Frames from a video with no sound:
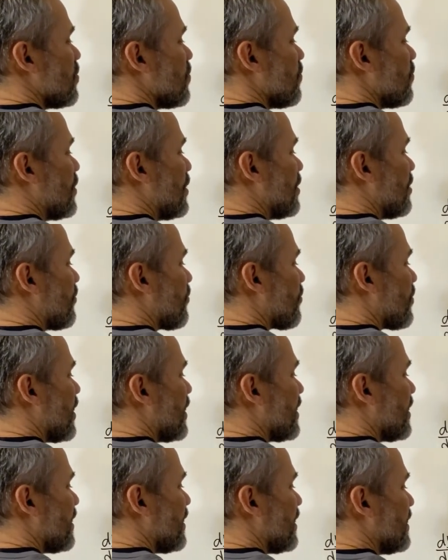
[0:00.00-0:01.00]
we
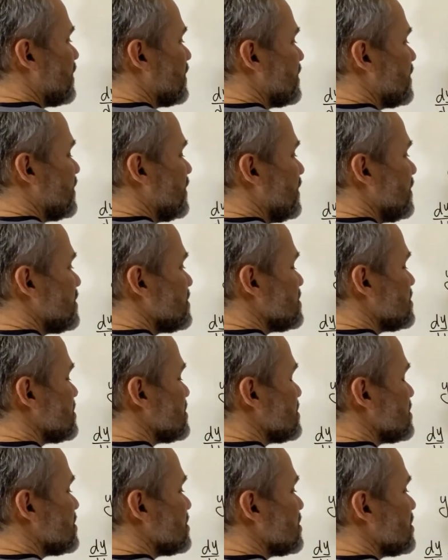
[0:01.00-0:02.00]
write it like
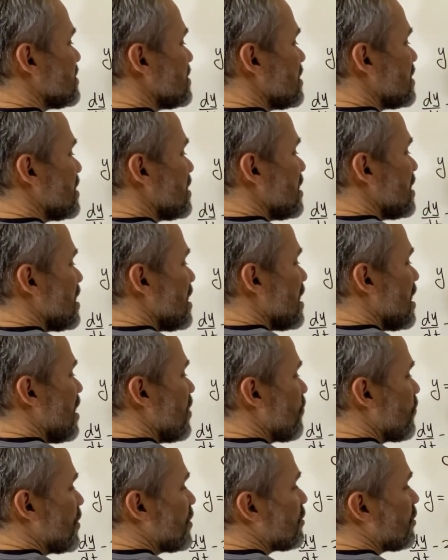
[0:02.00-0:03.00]
this.
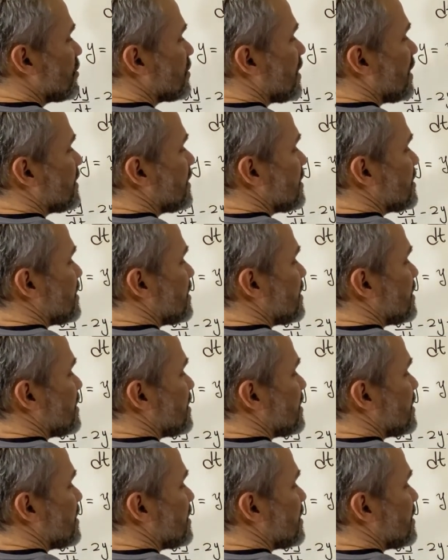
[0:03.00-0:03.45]
And we know that the